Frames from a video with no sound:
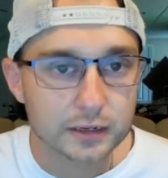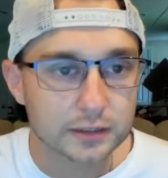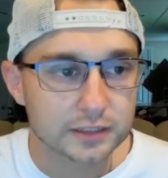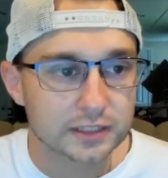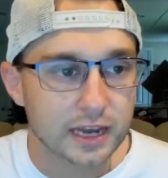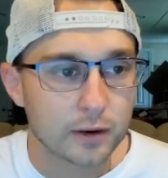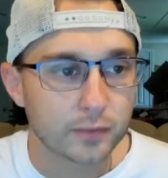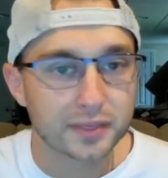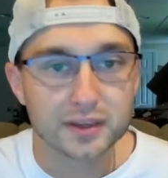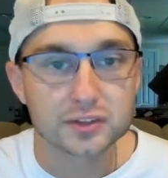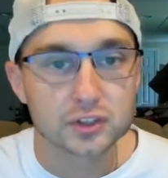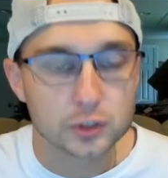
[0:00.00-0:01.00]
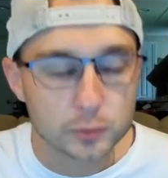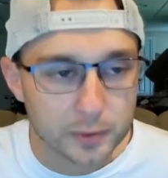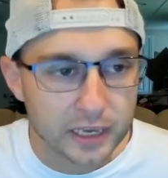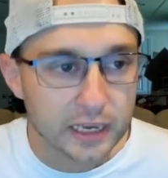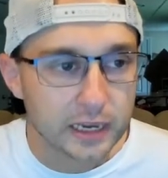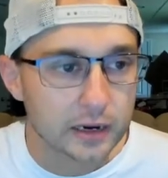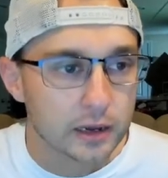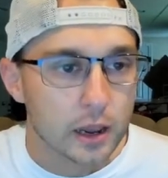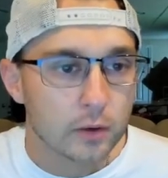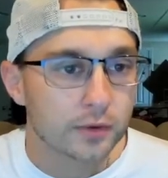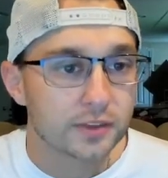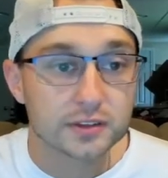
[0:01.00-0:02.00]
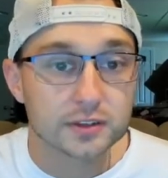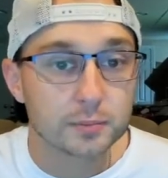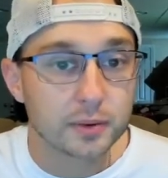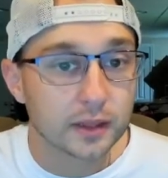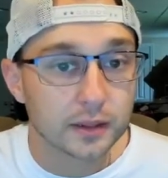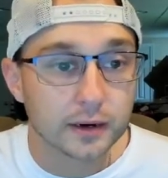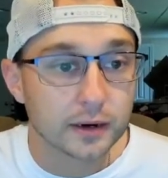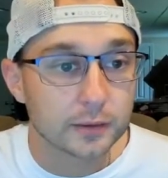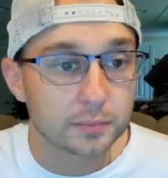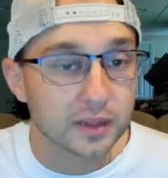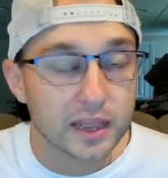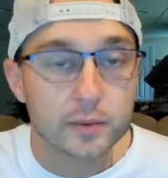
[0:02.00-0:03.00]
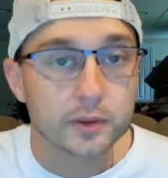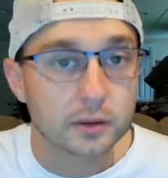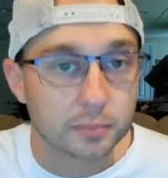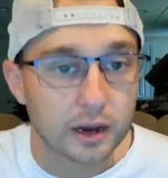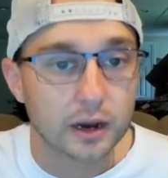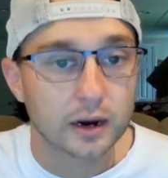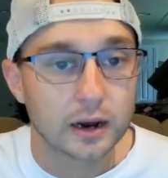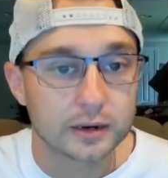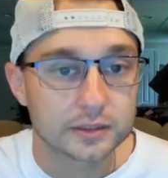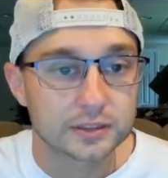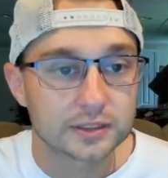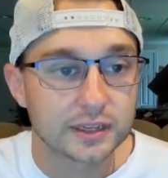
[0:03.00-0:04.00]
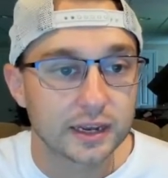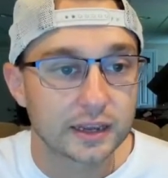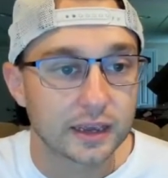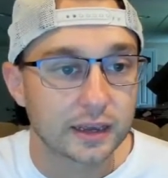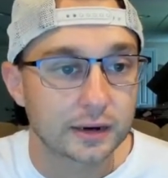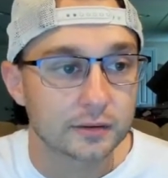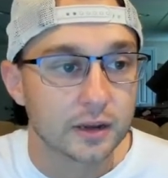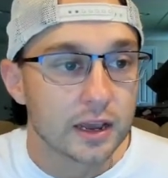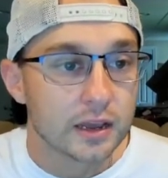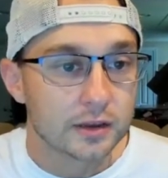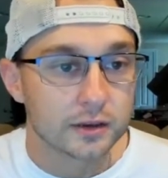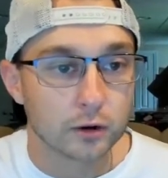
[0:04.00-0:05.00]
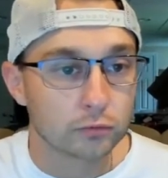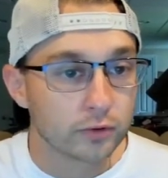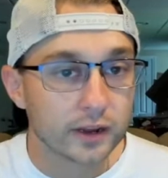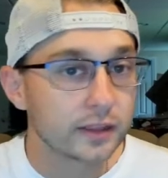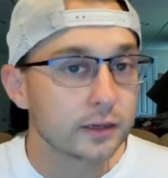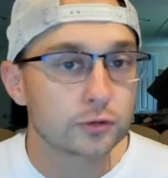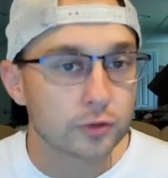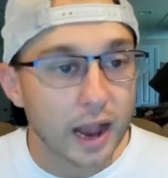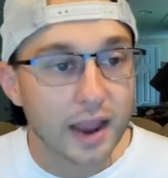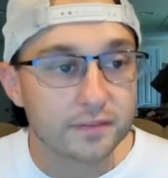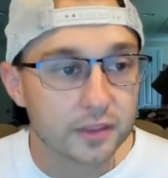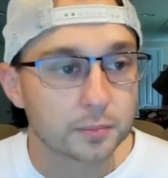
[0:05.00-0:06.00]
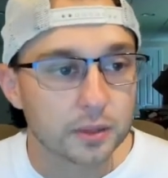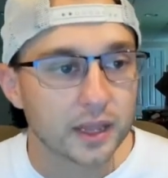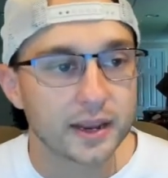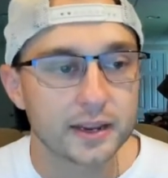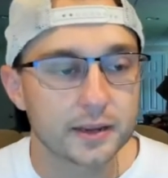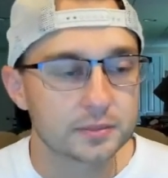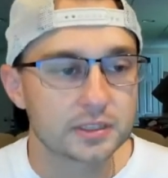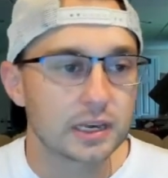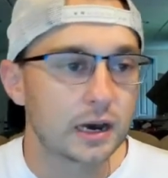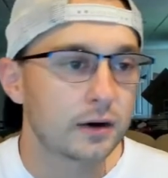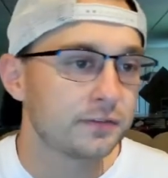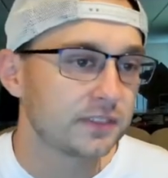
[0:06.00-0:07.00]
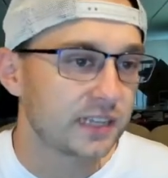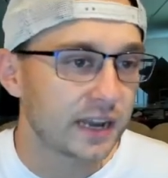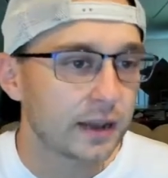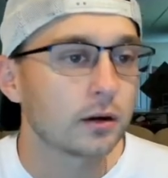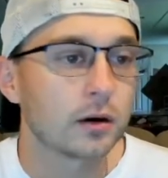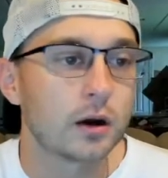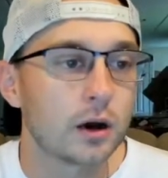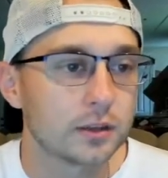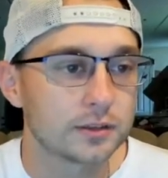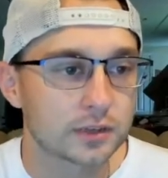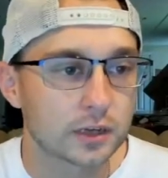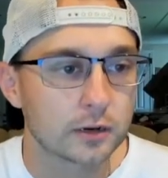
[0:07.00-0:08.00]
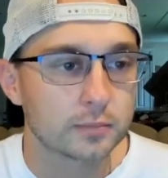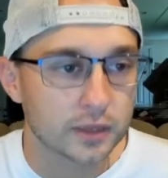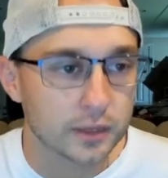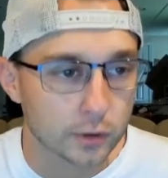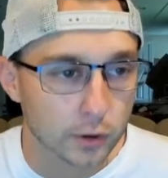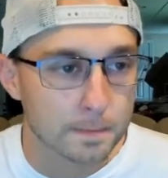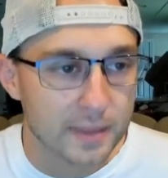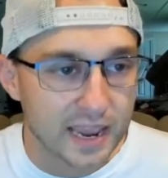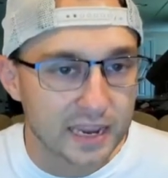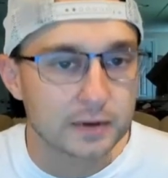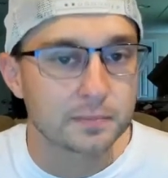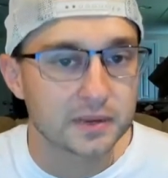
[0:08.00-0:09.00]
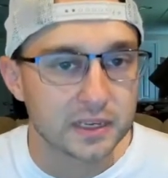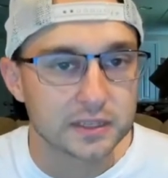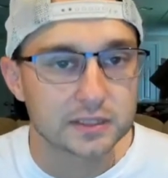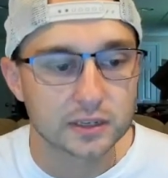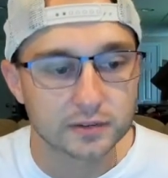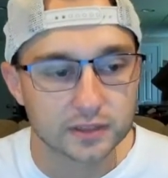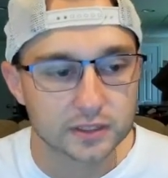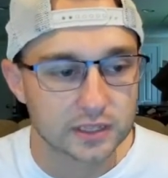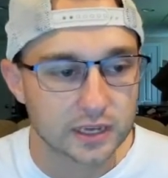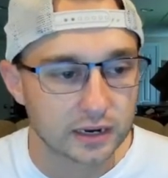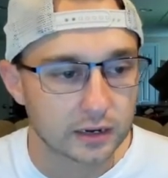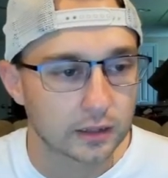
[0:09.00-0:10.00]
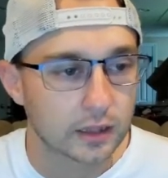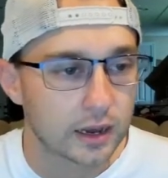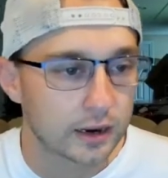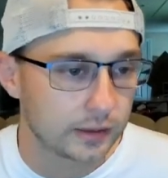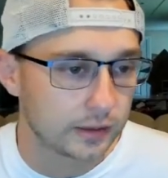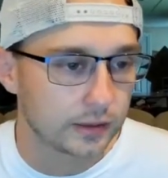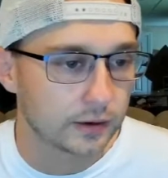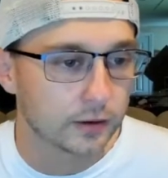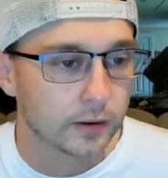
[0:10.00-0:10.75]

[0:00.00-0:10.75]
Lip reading: set, with his speed, with his ability to play with the puck on his stick and, really drive the play himself, Taylor Hall is going to be your main piece of the second line here.